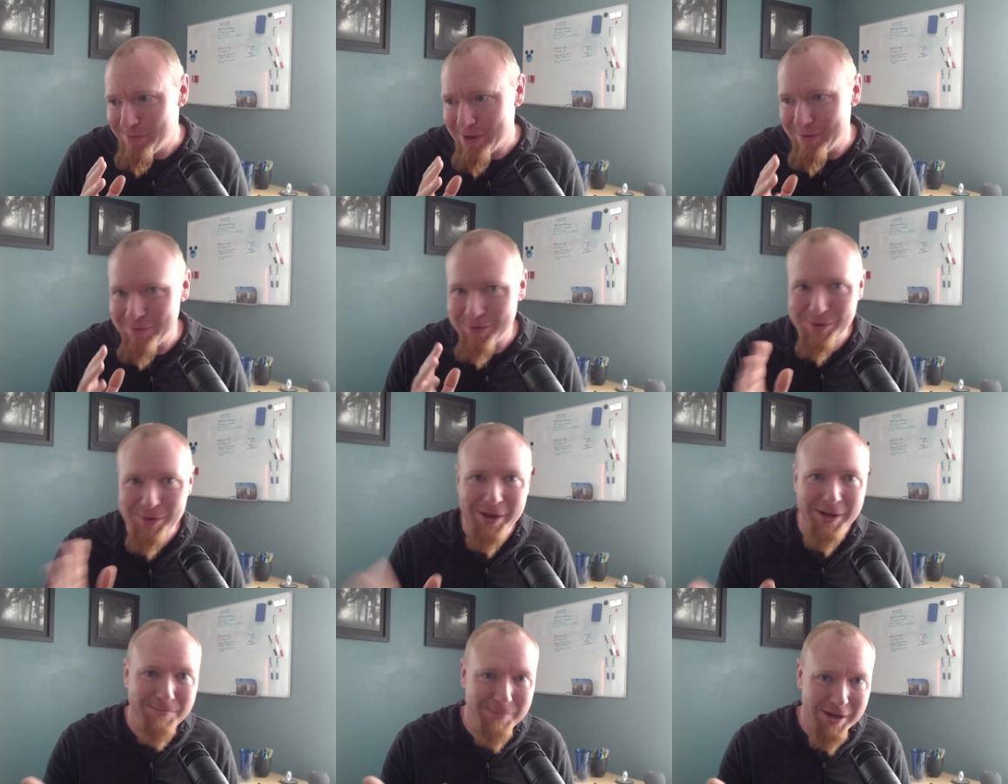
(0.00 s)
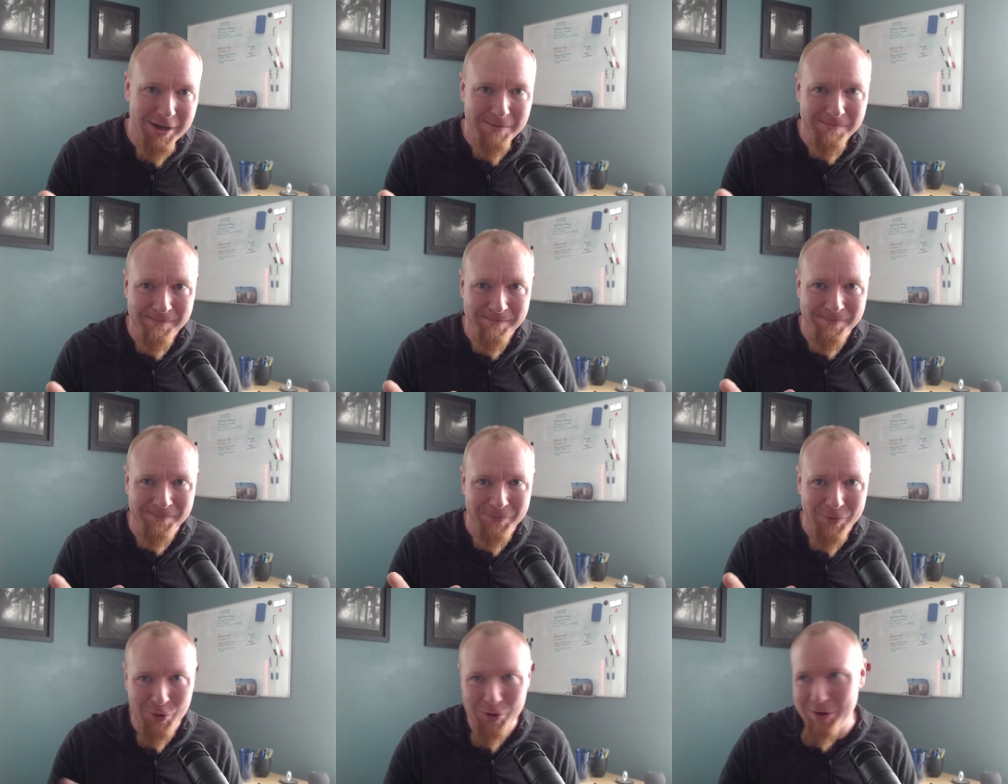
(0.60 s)
If you're like me,
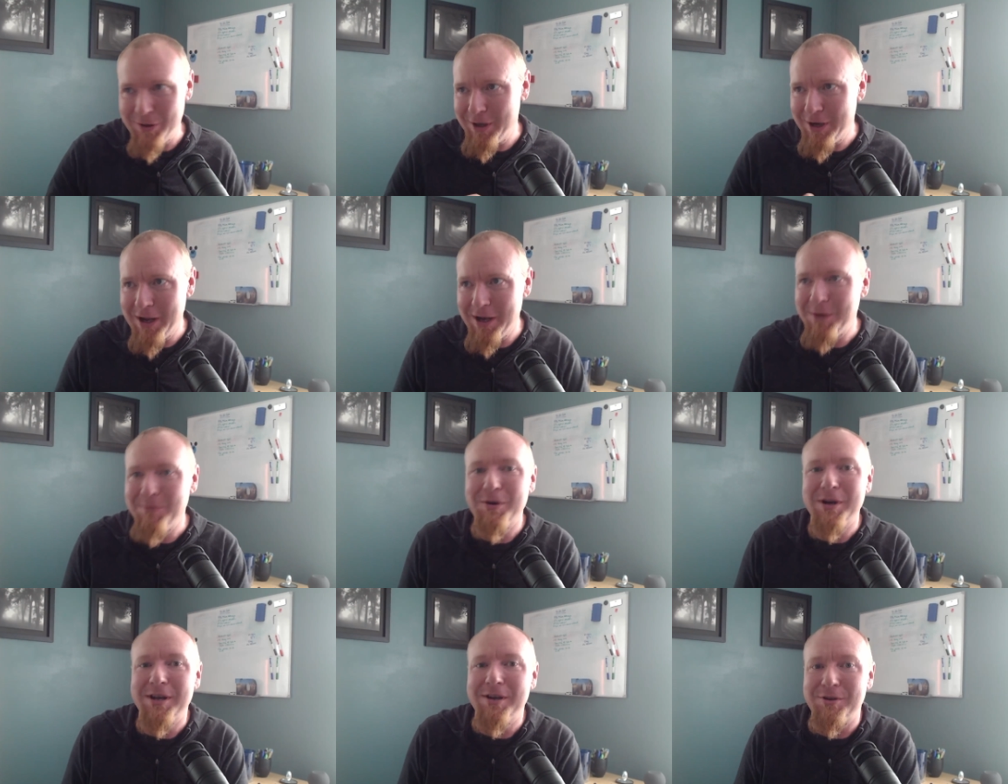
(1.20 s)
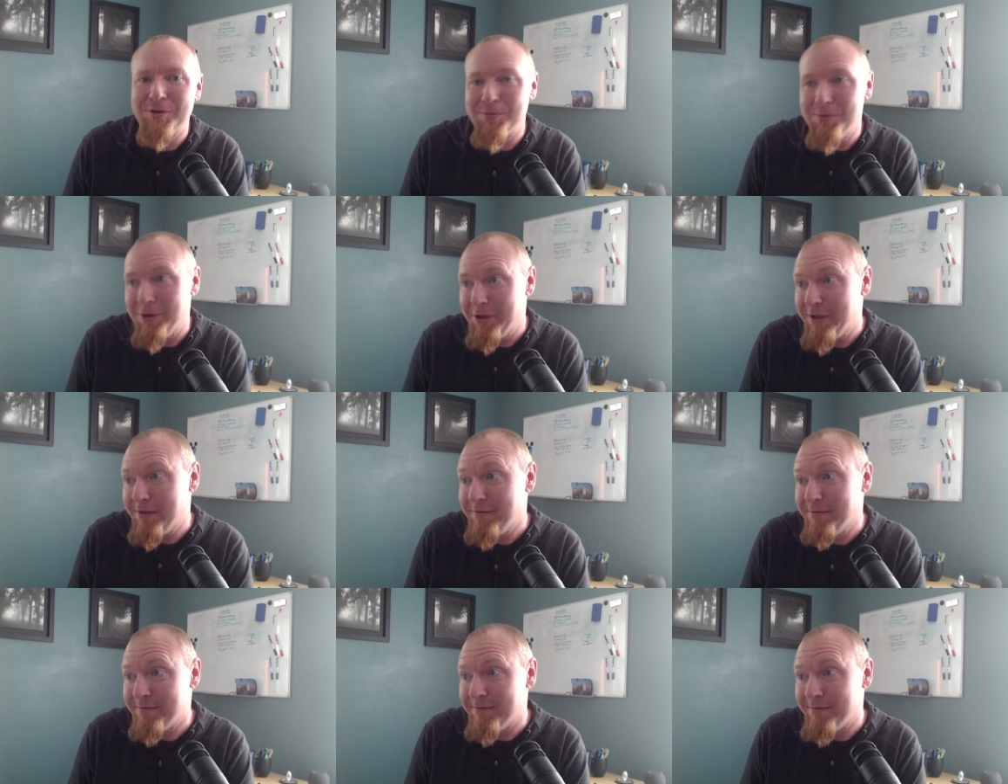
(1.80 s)
or you're like anyone else
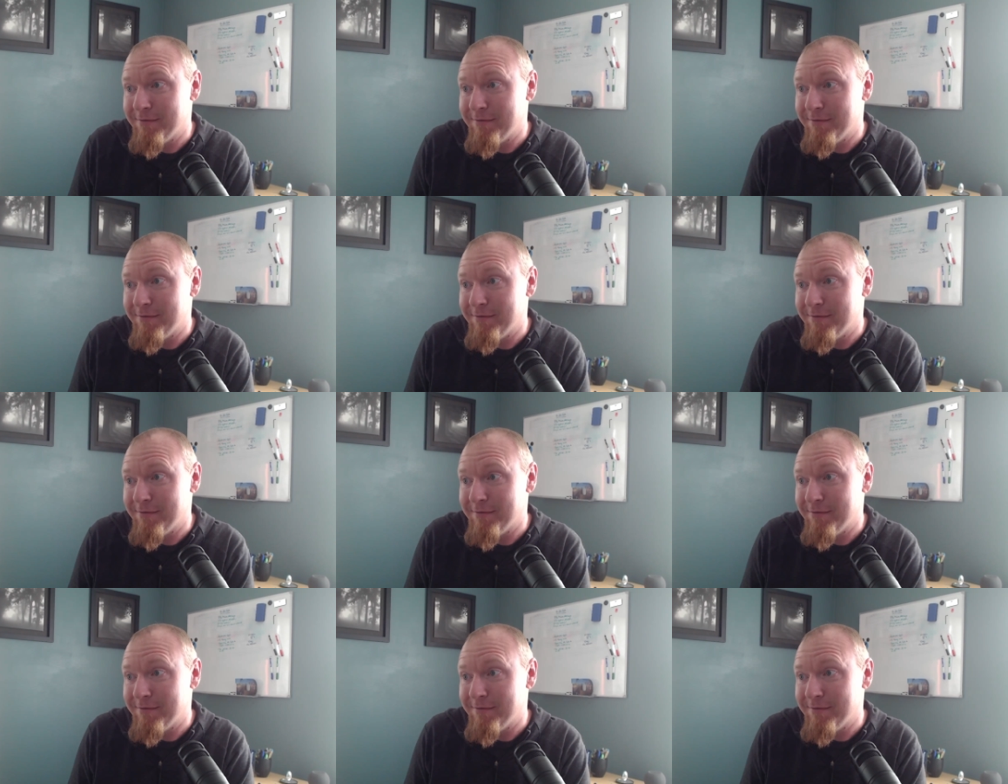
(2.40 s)
really,